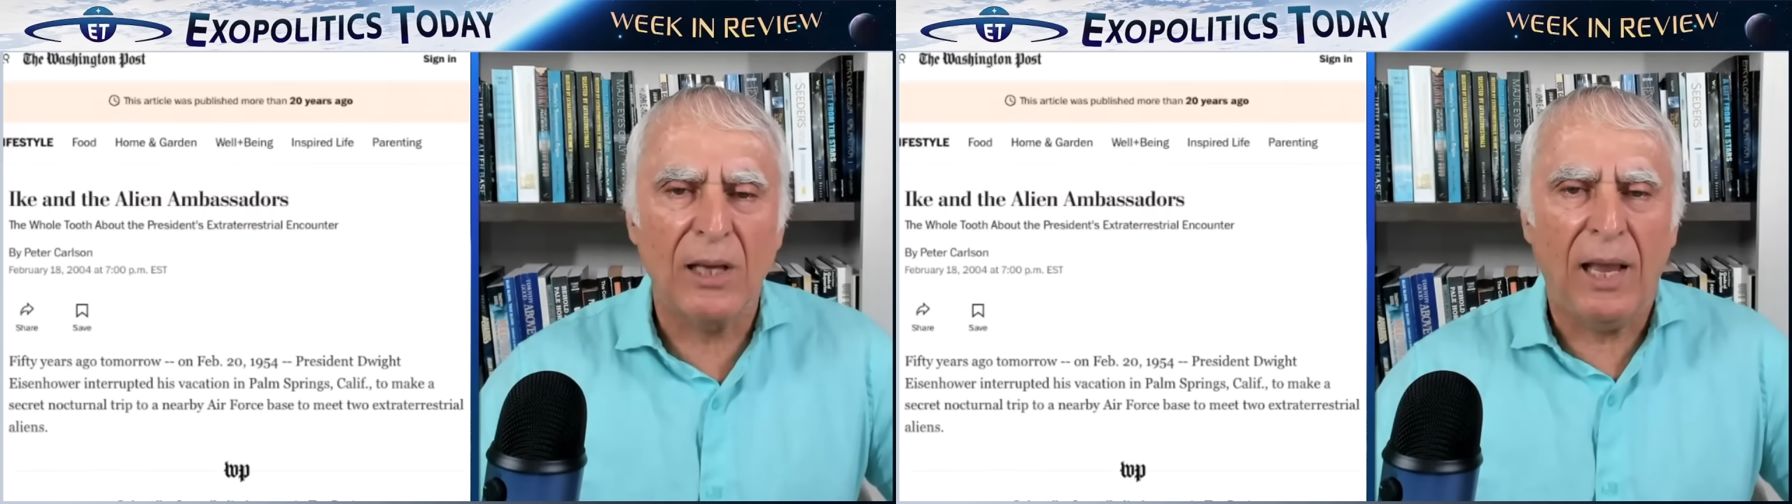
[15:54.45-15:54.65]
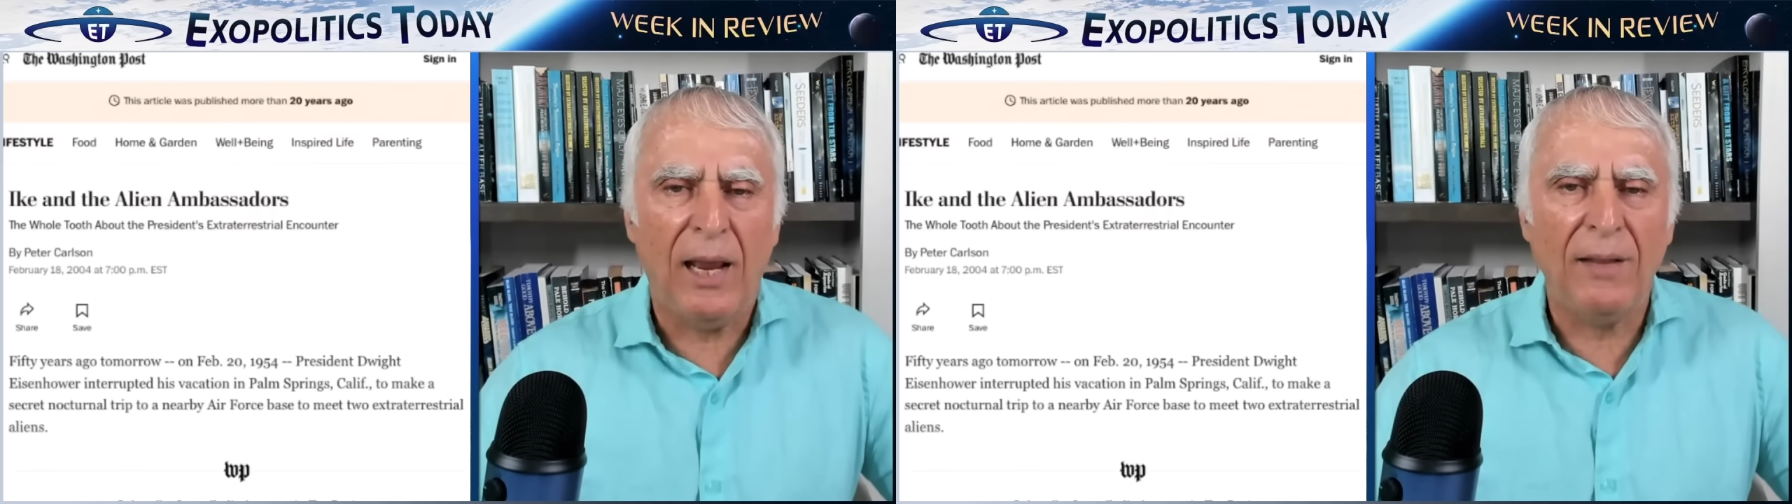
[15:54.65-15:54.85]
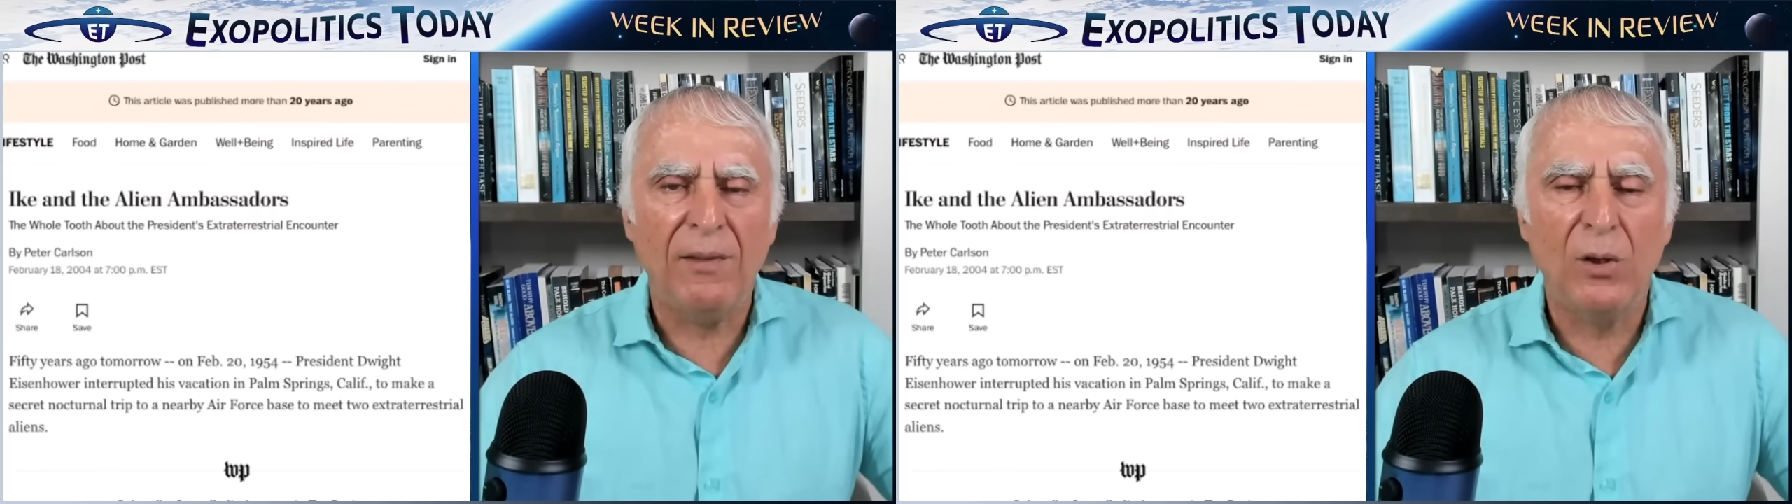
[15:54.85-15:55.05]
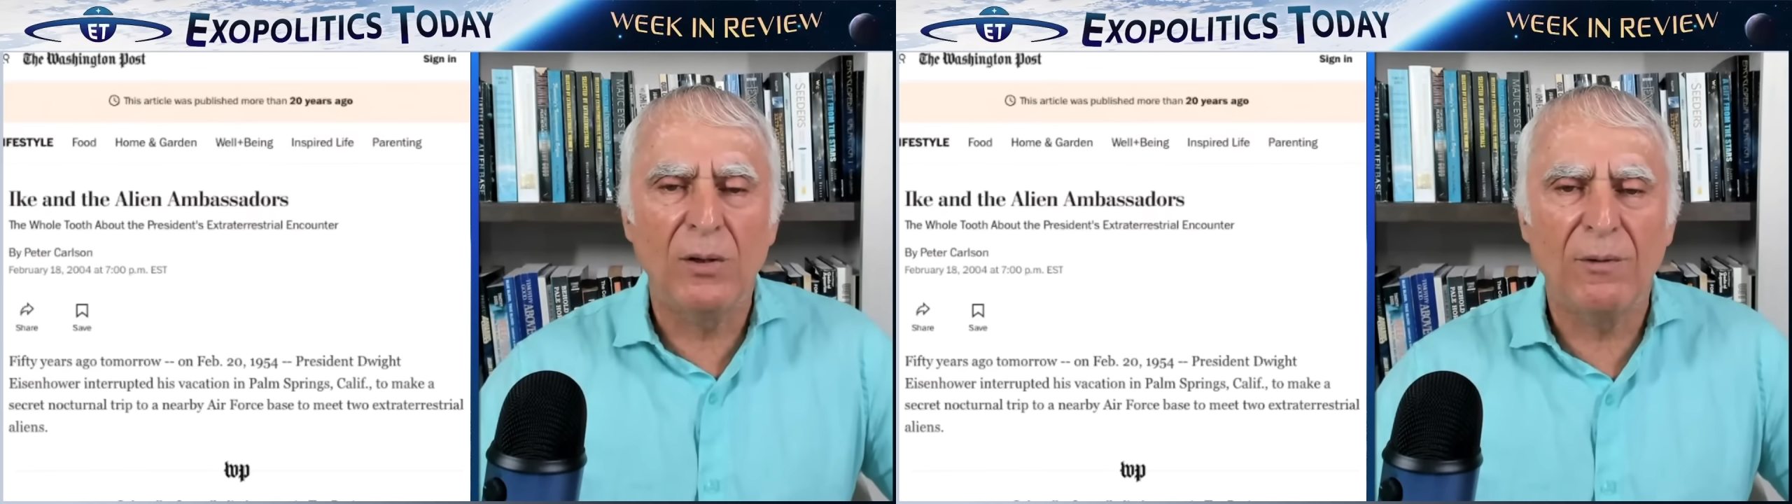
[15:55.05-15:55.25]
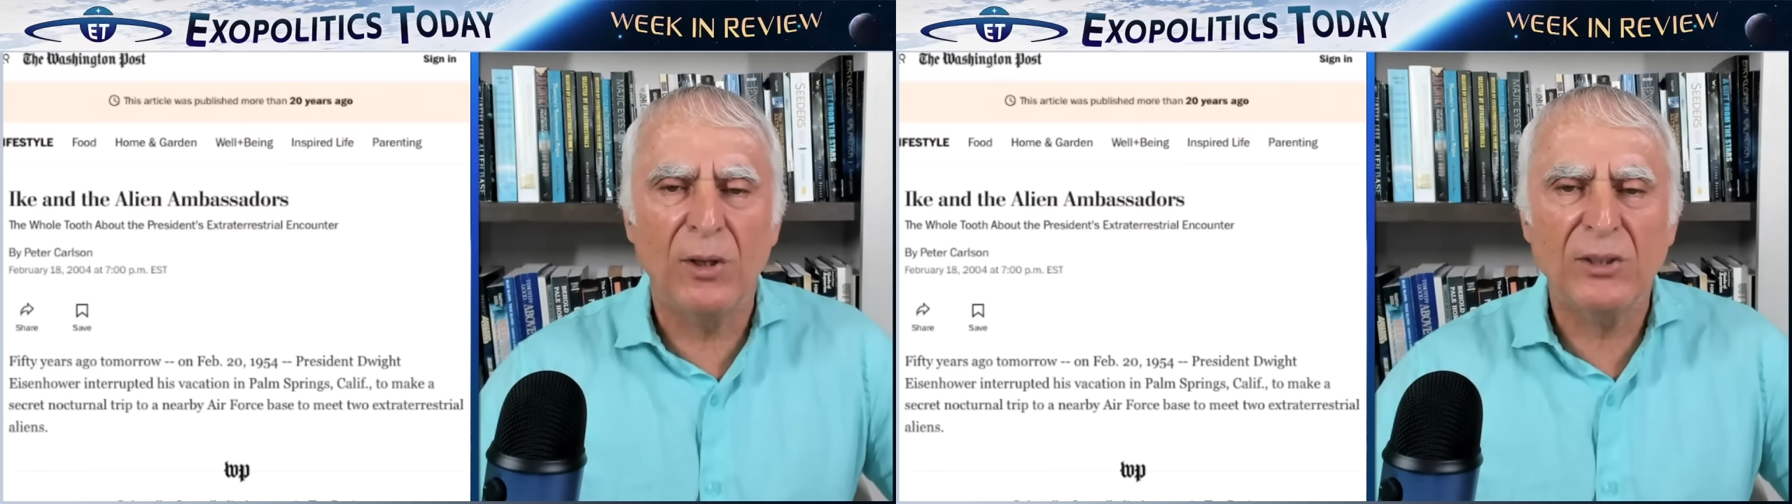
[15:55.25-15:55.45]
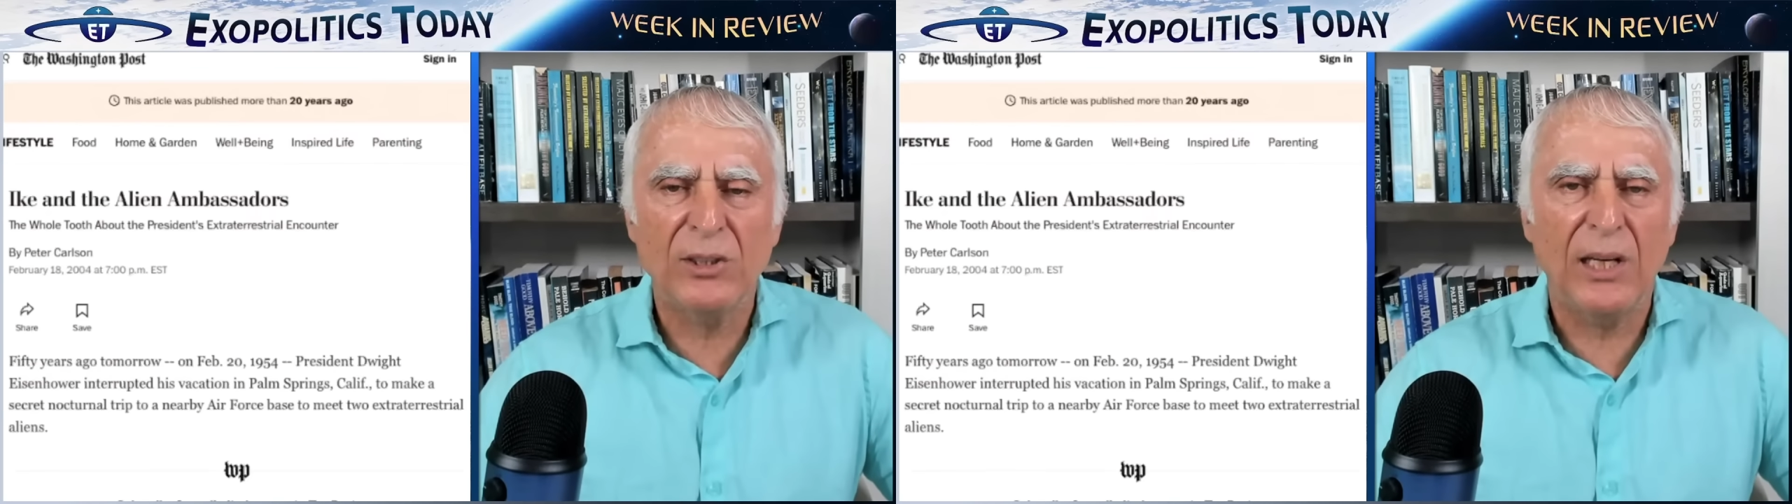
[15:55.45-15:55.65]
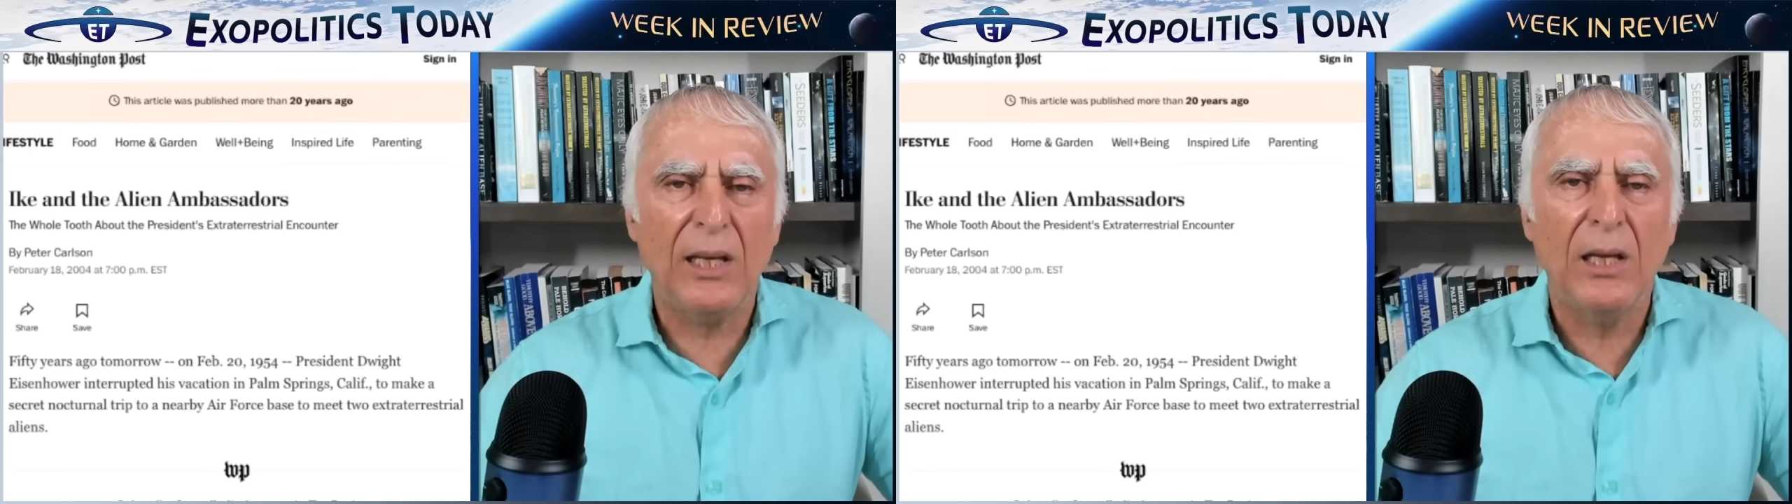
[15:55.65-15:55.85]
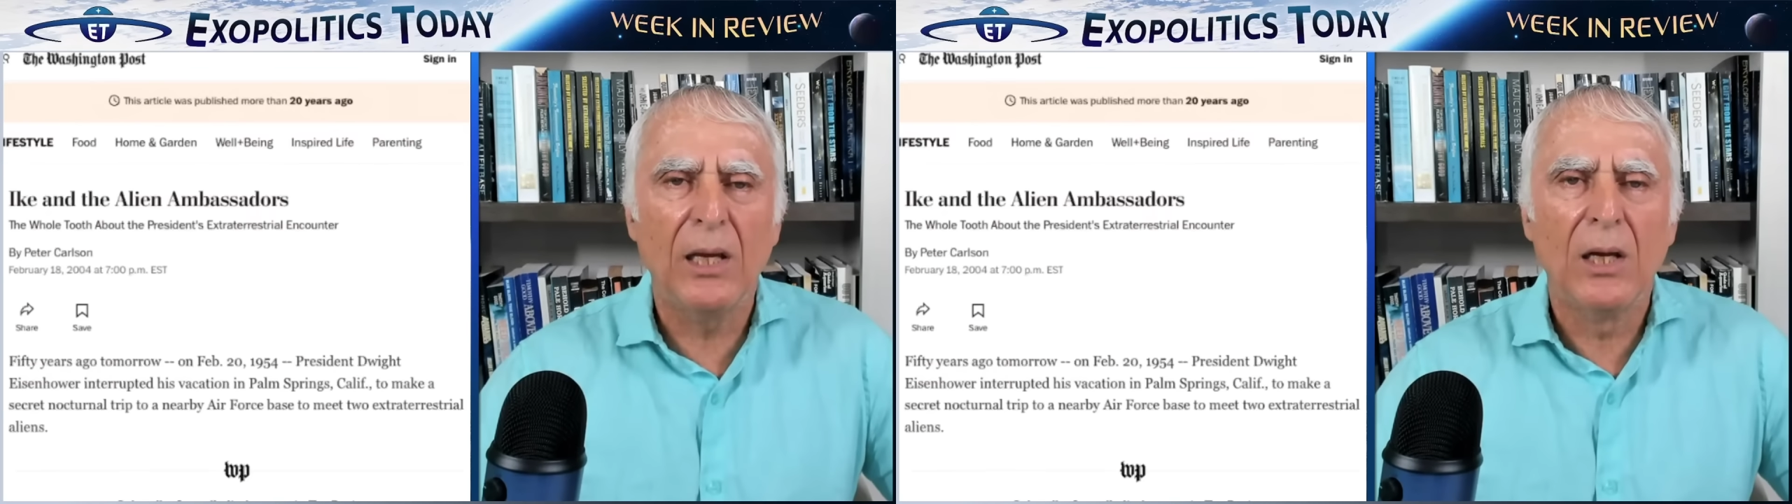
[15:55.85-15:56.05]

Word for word: and the university